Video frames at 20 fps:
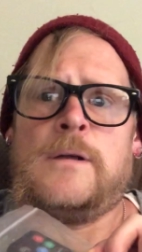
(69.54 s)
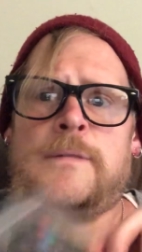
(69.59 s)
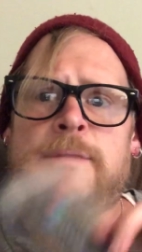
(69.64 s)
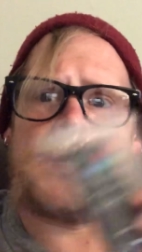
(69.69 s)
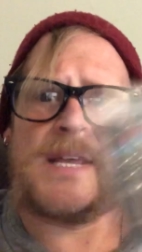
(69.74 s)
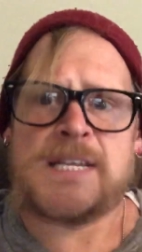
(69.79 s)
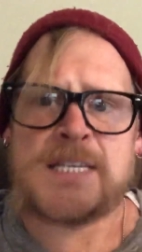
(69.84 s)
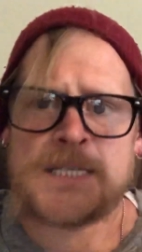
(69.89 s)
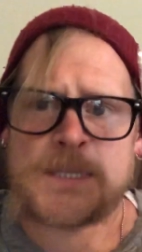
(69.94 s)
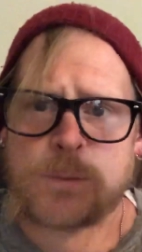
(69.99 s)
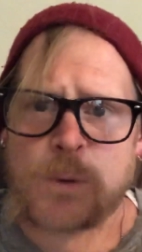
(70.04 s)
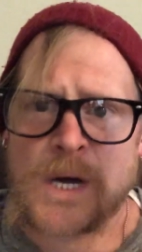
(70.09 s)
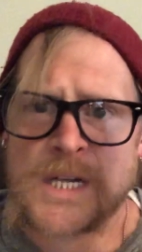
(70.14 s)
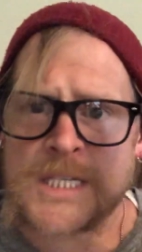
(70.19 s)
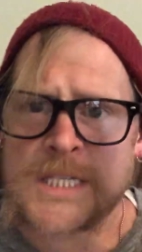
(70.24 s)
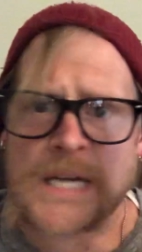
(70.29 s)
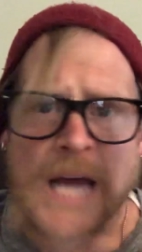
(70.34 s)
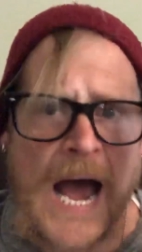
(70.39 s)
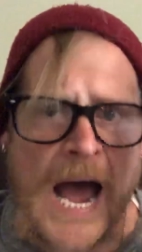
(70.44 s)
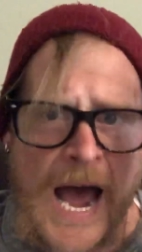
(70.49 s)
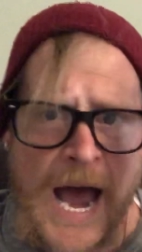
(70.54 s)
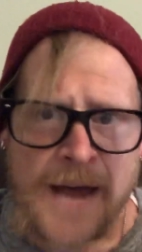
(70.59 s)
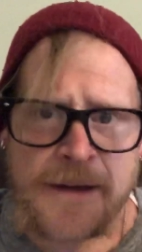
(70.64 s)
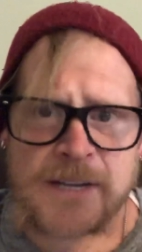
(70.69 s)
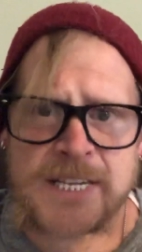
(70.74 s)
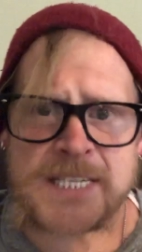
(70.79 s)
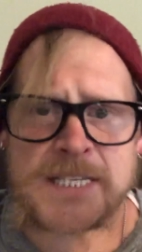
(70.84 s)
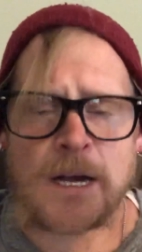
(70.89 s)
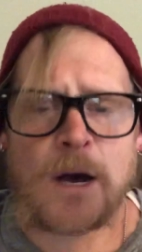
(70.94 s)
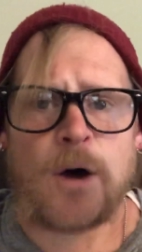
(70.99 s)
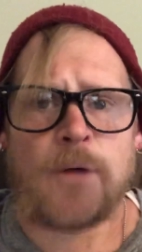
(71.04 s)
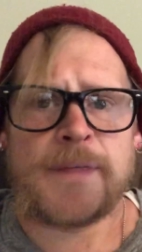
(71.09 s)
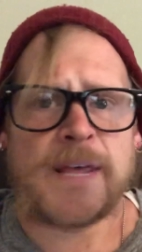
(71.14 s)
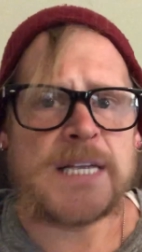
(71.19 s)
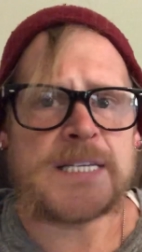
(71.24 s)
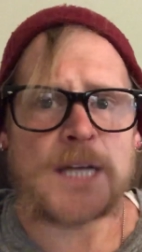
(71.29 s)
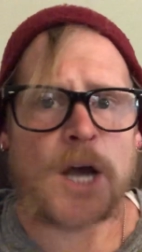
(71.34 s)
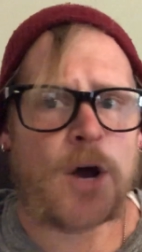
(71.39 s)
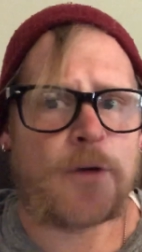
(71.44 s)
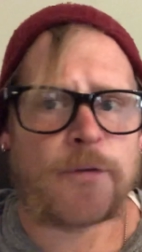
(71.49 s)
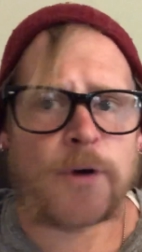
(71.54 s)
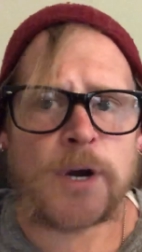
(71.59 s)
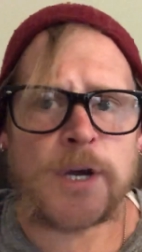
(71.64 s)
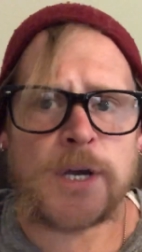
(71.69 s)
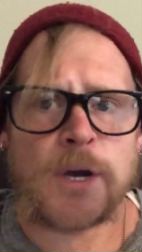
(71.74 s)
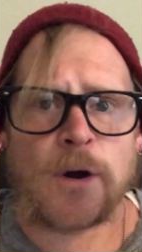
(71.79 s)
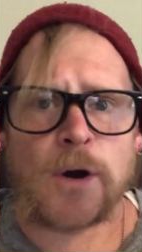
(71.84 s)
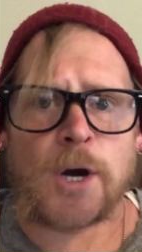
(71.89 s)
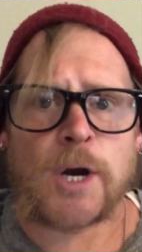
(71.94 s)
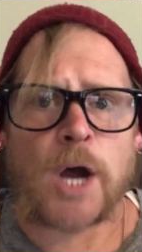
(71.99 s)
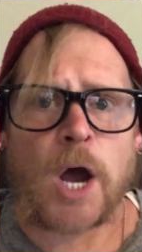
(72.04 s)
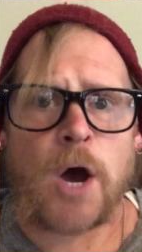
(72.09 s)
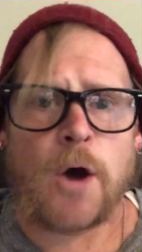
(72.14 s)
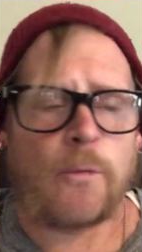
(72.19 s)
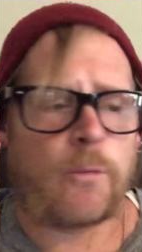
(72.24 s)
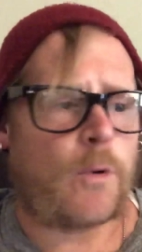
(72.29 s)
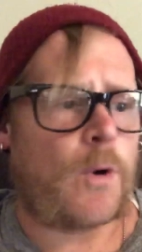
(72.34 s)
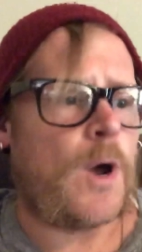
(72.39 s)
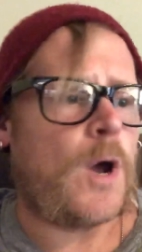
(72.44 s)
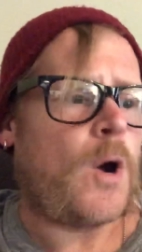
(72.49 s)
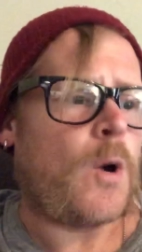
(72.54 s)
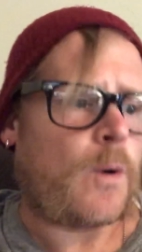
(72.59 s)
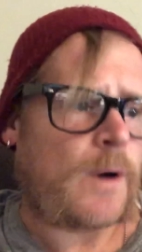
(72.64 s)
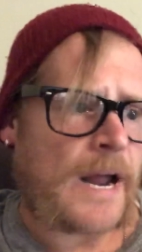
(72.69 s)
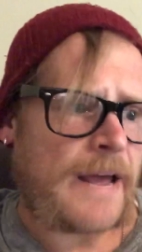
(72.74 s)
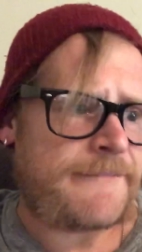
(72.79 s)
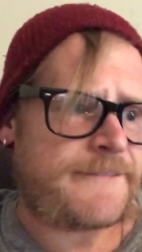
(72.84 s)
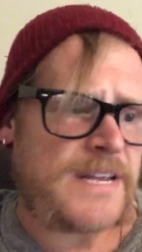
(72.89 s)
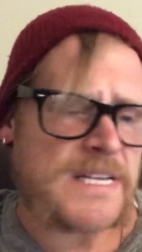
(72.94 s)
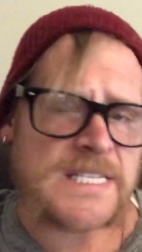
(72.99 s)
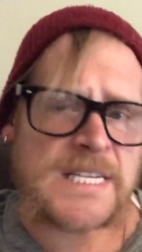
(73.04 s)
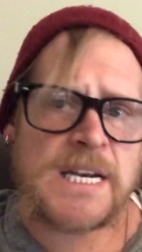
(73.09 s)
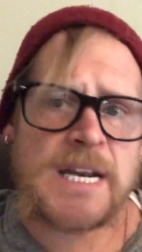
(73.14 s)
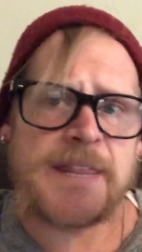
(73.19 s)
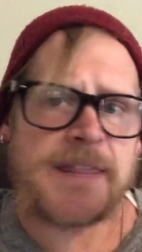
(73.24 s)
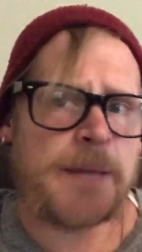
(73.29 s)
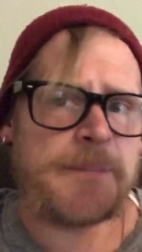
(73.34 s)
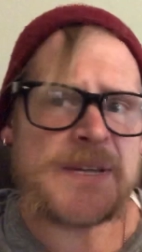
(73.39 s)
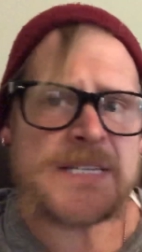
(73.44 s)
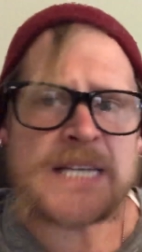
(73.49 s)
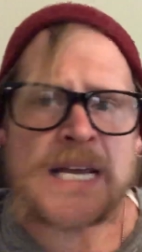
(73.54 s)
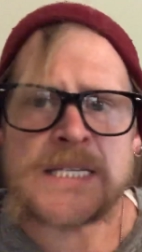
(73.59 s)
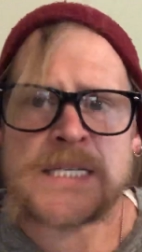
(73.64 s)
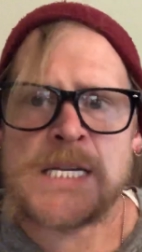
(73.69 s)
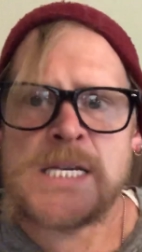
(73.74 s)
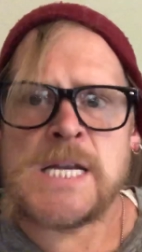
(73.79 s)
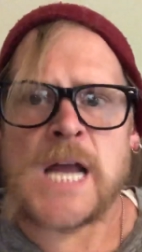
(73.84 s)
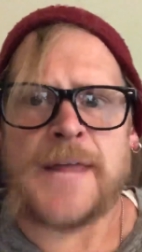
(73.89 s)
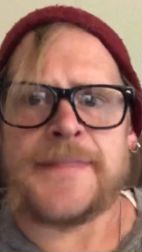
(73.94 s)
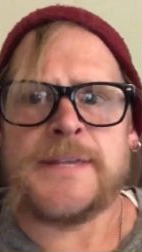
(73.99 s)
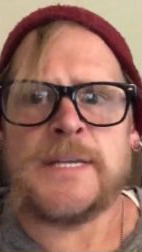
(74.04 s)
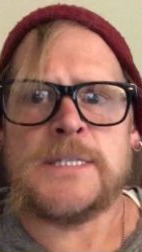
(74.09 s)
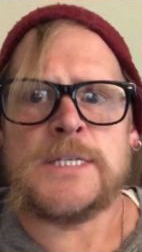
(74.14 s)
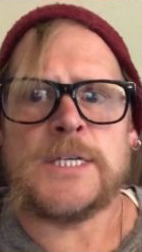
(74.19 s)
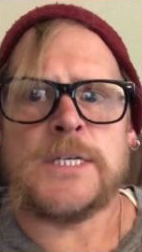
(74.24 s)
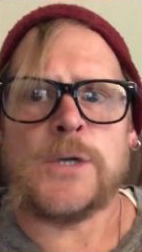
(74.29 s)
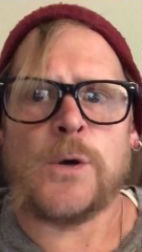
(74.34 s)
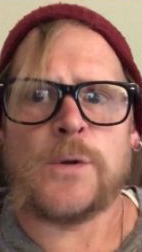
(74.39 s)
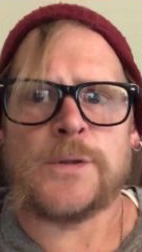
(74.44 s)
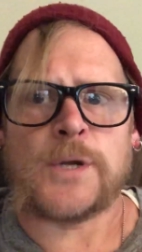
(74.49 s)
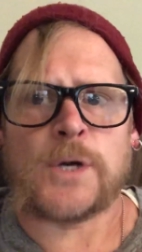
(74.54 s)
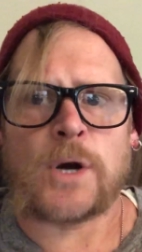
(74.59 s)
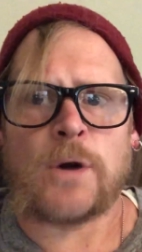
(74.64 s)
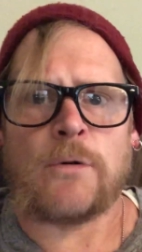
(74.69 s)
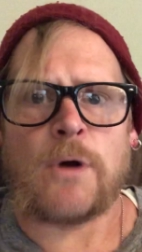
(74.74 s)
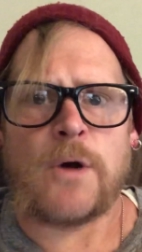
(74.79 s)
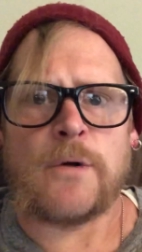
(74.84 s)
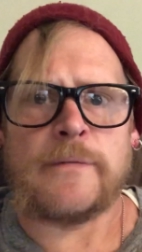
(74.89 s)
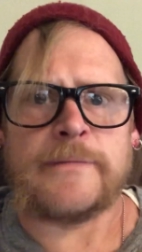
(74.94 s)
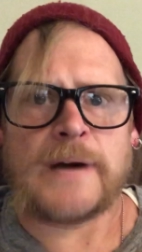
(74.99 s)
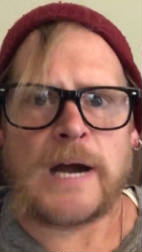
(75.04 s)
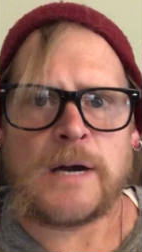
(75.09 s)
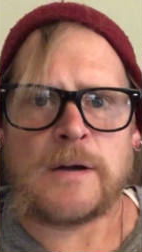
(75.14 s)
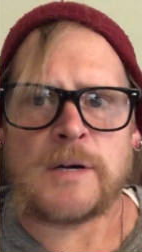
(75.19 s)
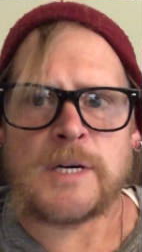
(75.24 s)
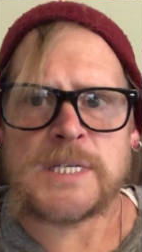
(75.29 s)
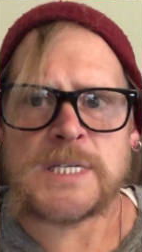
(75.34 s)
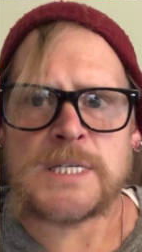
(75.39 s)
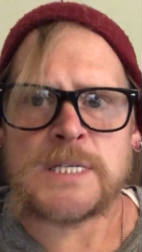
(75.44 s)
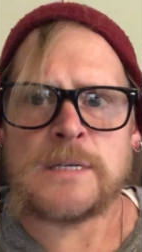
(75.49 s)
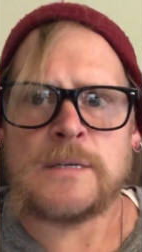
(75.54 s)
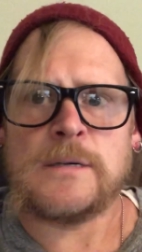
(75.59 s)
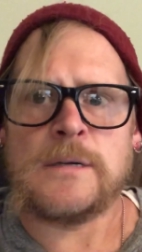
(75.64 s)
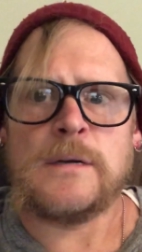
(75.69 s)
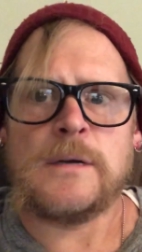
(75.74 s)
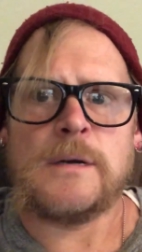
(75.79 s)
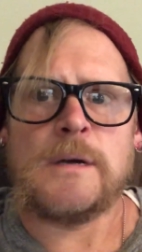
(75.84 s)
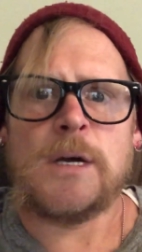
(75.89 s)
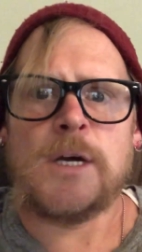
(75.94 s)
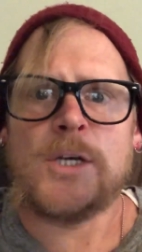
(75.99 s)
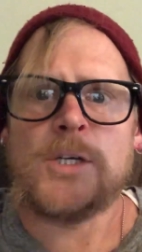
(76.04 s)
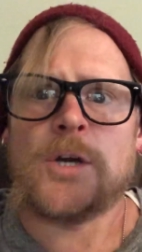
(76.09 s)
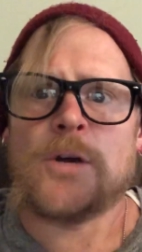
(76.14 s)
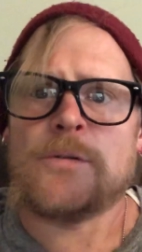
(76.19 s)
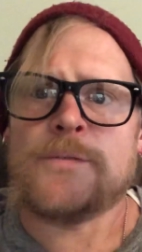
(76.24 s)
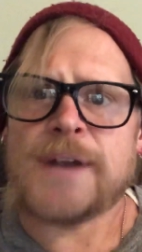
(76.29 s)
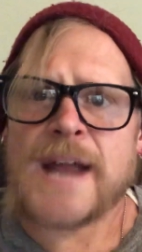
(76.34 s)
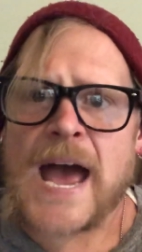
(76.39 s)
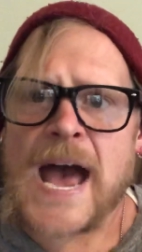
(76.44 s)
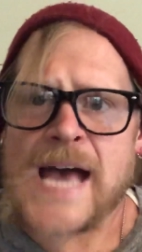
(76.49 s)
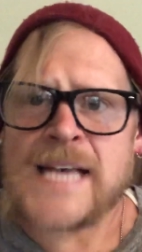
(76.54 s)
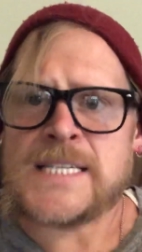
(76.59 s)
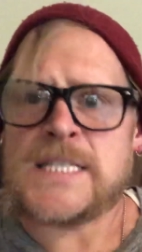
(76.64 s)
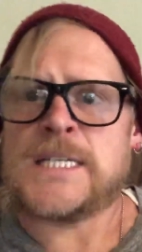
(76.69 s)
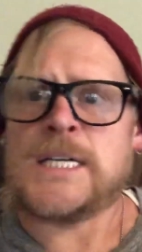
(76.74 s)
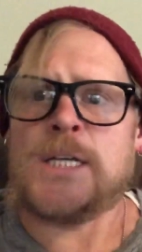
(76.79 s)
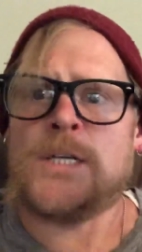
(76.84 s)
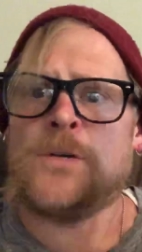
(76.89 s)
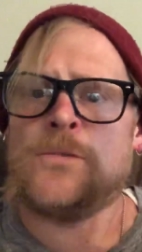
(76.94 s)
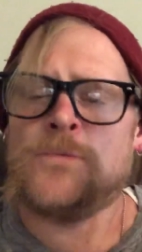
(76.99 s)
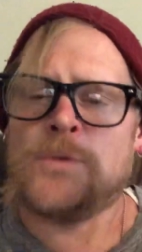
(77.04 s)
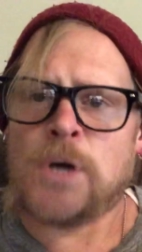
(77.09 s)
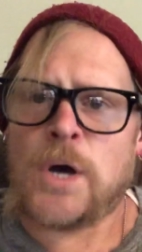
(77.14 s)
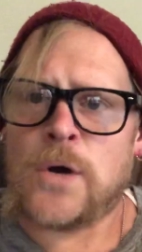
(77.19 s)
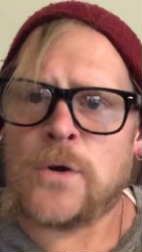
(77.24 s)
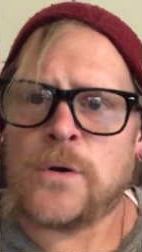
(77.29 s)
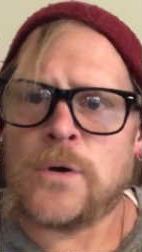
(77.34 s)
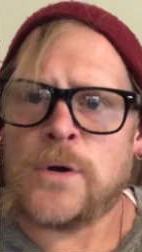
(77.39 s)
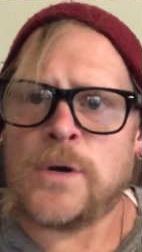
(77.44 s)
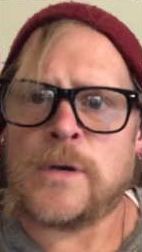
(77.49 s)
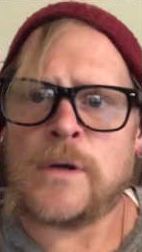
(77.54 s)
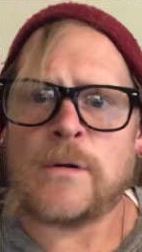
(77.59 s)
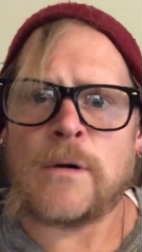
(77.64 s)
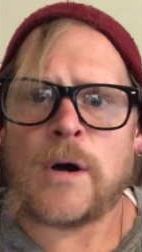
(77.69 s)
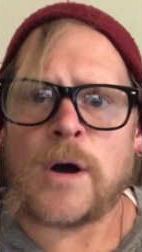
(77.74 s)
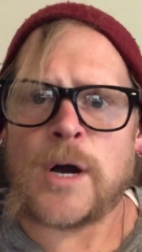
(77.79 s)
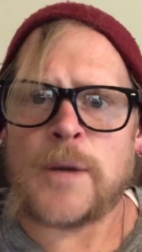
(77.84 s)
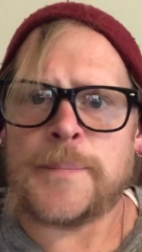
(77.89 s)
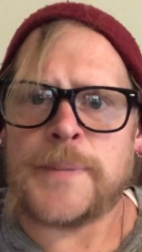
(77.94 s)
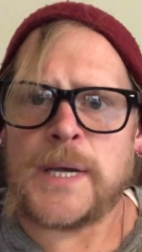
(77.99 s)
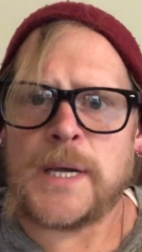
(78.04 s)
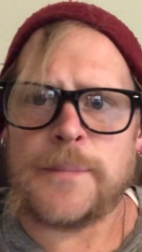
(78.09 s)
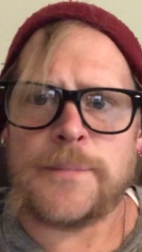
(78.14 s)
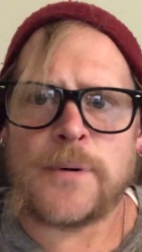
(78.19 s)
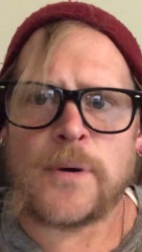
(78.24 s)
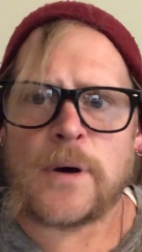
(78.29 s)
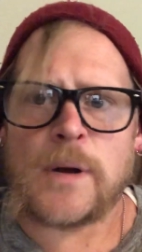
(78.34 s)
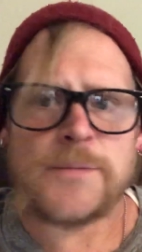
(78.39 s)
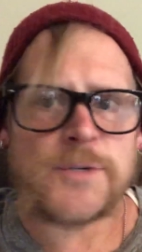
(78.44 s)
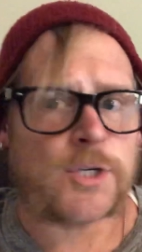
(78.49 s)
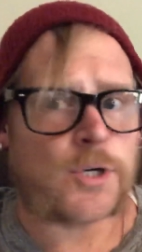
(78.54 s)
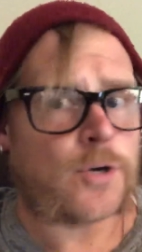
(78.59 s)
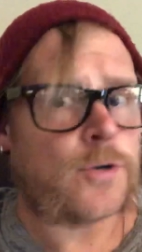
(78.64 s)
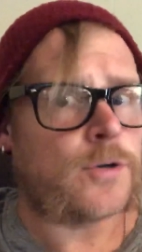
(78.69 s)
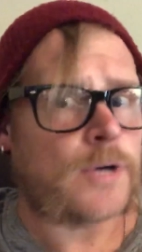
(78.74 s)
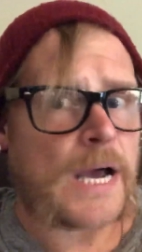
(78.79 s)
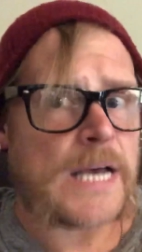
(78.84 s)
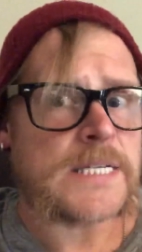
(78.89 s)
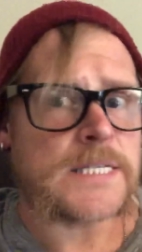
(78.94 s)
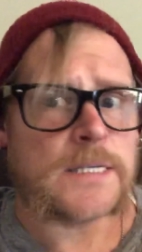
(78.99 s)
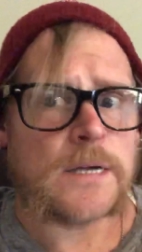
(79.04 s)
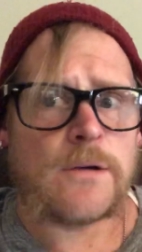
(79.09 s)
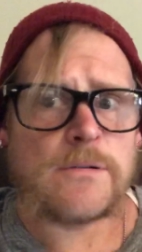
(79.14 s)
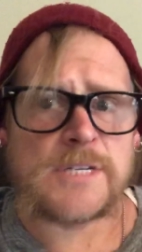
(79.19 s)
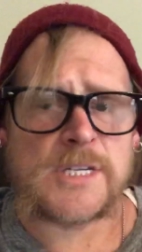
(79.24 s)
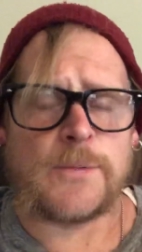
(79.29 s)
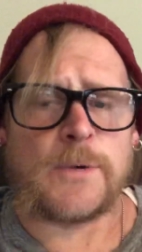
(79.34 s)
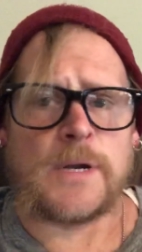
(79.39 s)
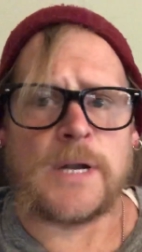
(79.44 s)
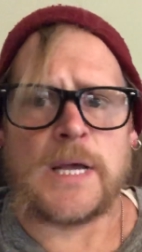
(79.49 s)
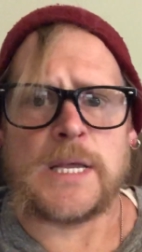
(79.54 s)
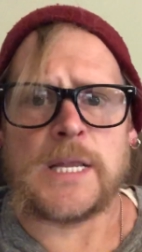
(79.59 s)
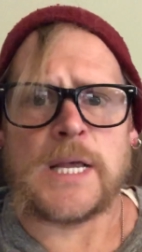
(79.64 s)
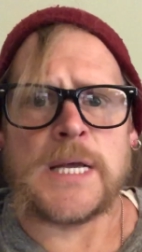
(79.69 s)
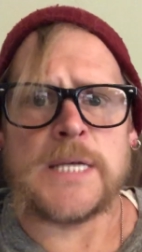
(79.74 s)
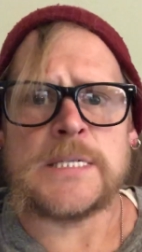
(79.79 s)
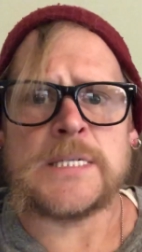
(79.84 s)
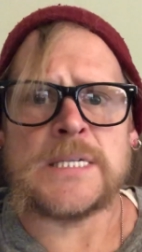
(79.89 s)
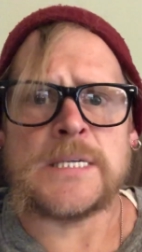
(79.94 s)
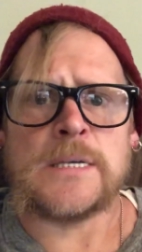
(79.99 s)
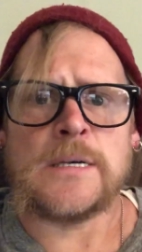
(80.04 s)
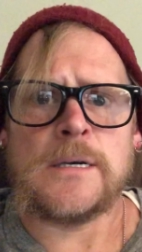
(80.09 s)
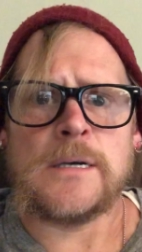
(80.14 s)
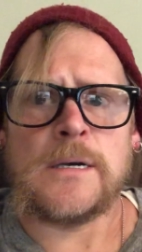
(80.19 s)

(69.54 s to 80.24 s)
This was, I saw this over a year ago when I visited them. This has nothing to do with the coronavirus. You're nasty. You know who you are, people. I'm sure you guys know someone like this.